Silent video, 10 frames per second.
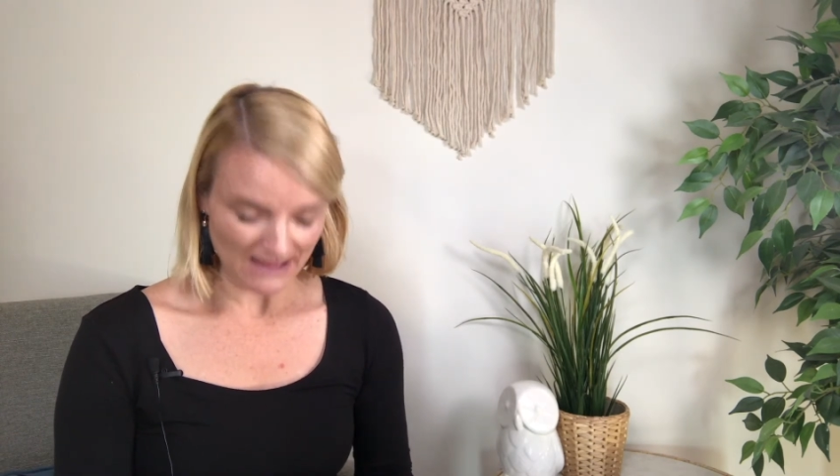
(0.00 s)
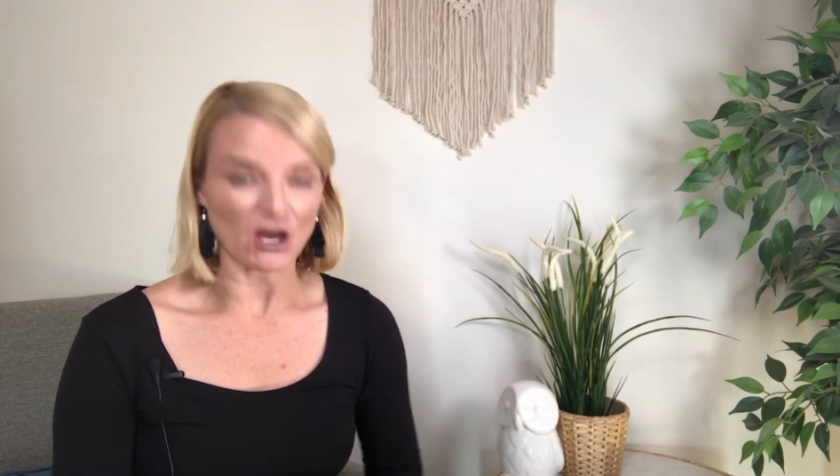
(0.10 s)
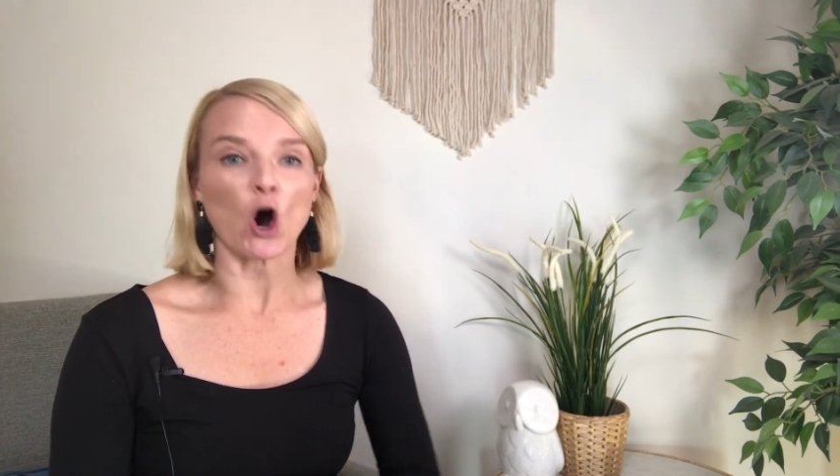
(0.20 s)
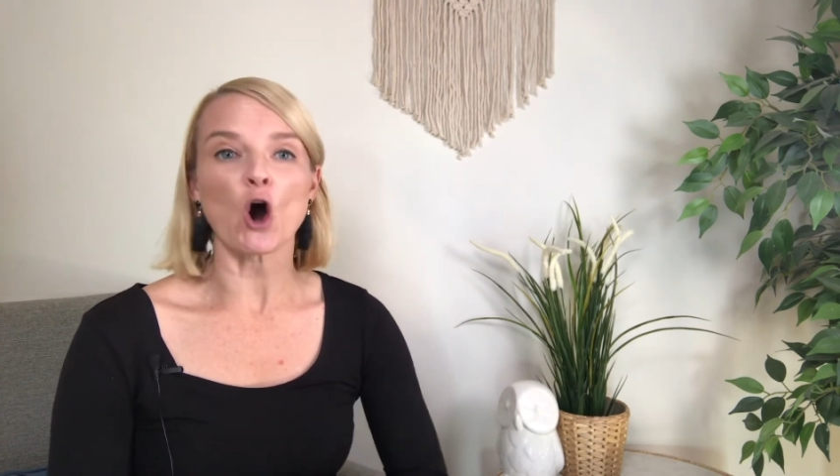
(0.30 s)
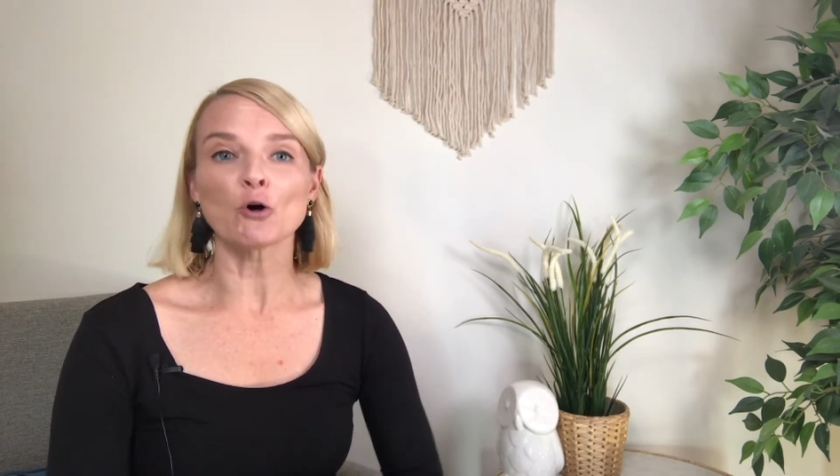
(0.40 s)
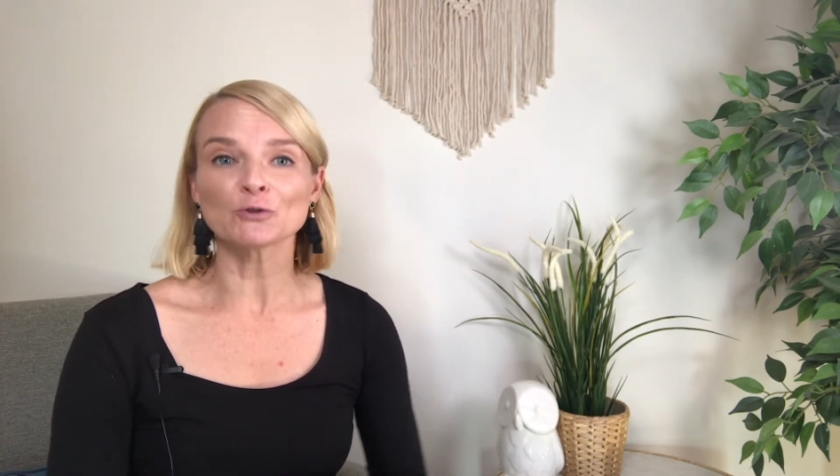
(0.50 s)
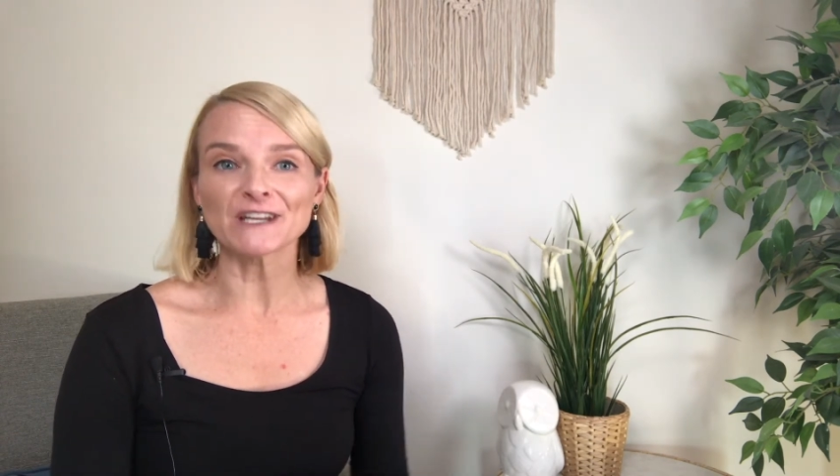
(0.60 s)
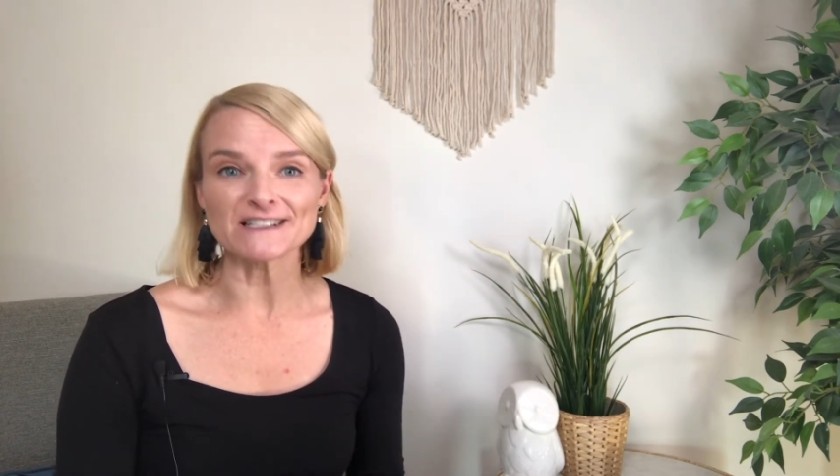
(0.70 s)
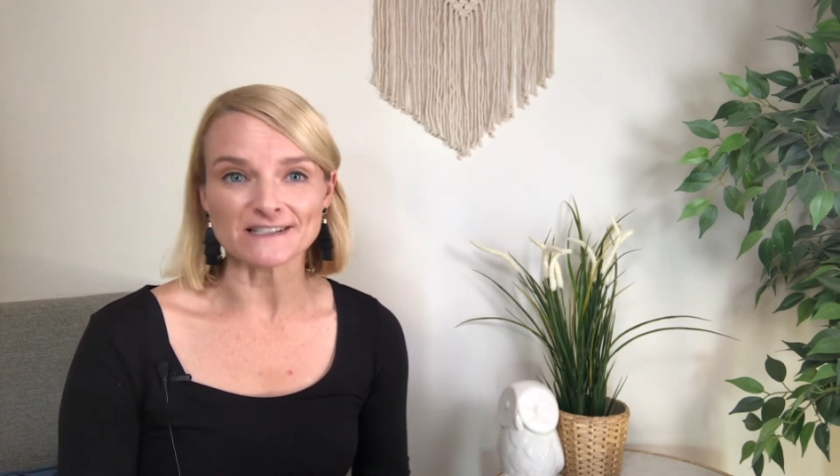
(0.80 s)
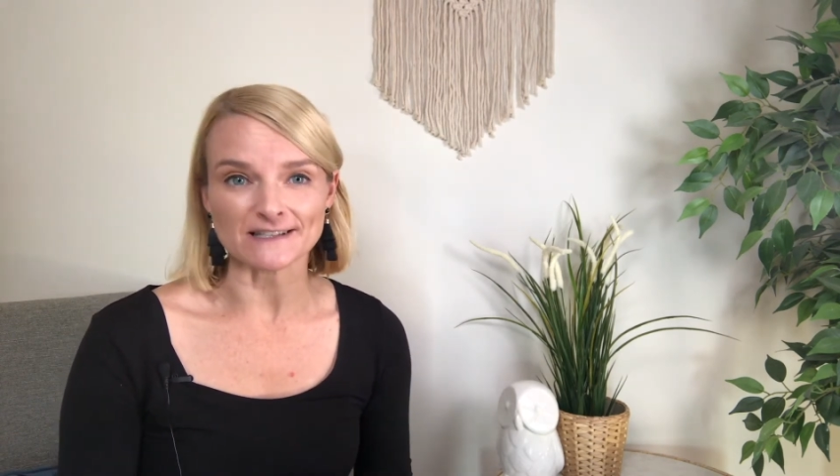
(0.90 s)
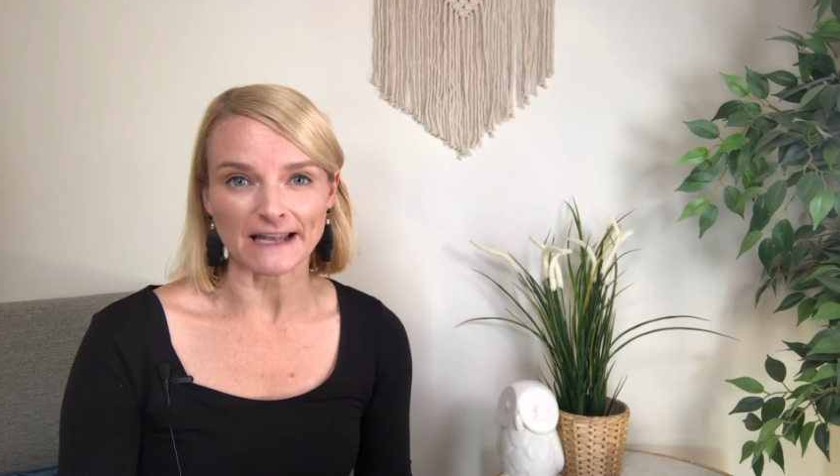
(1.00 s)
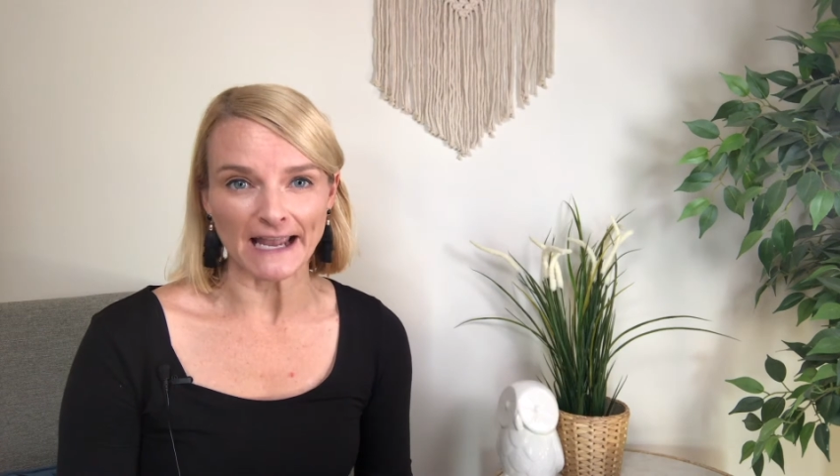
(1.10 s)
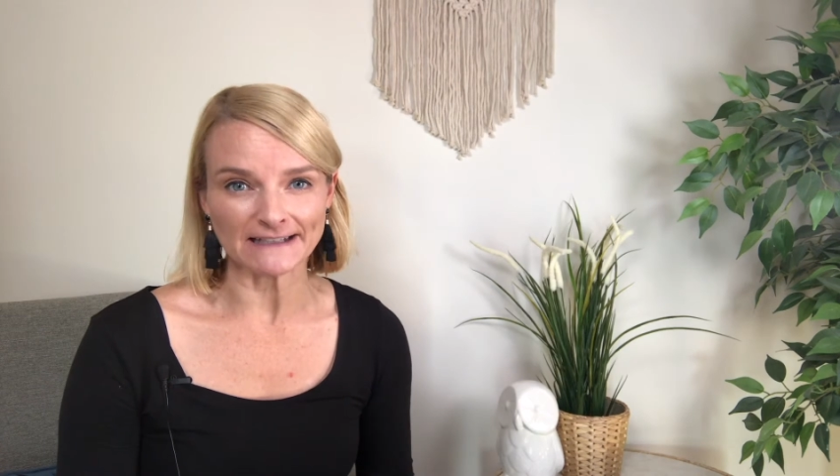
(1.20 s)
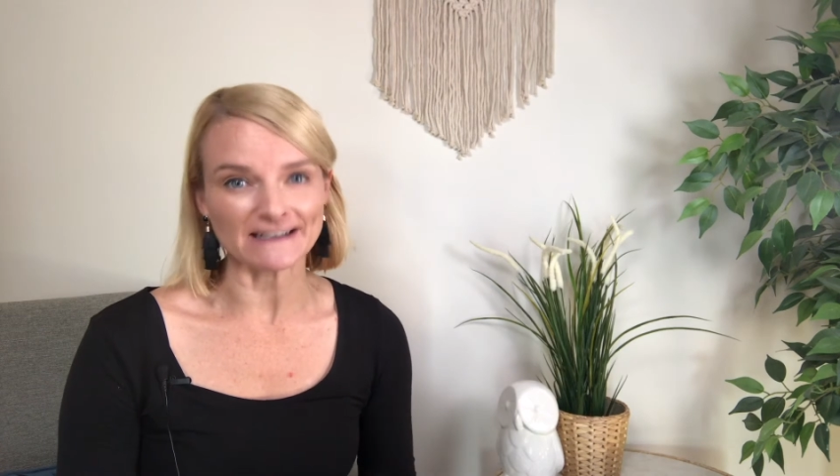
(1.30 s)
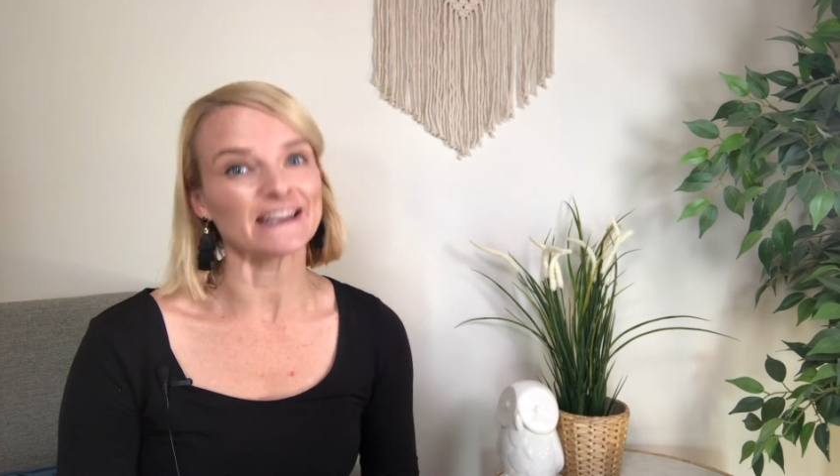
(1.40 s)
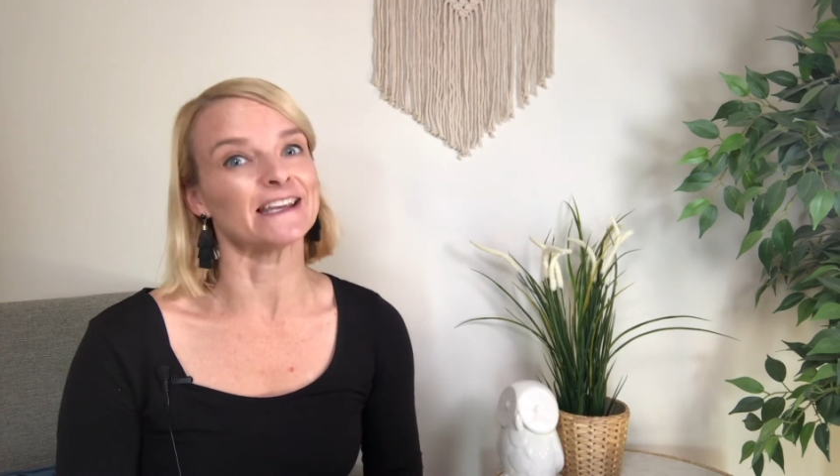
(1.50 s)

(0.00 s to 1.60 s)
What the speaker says: the whole knee dislocating